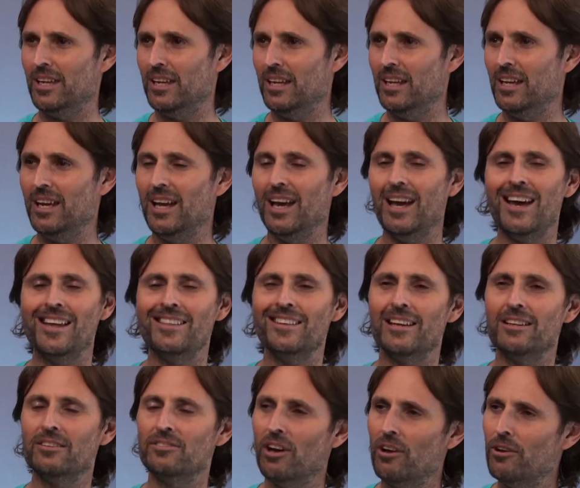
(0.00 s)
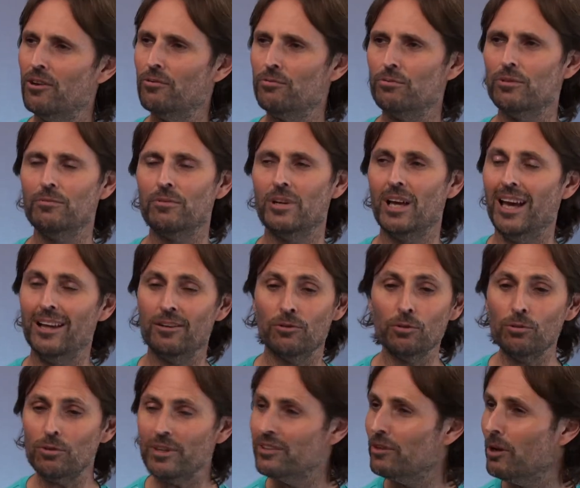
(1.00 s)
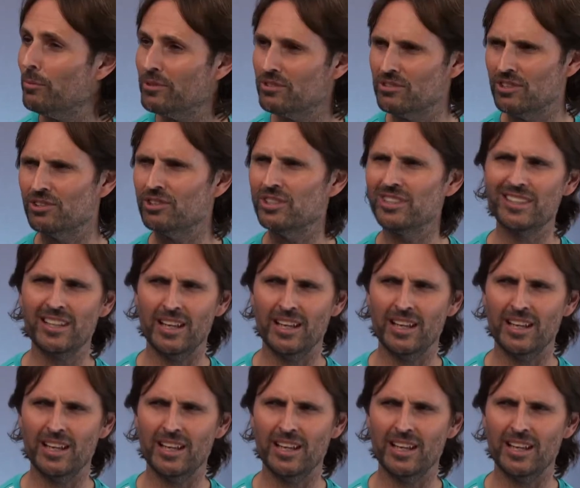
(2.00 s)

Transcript: Mm -hmm. And they don't, and all the opposition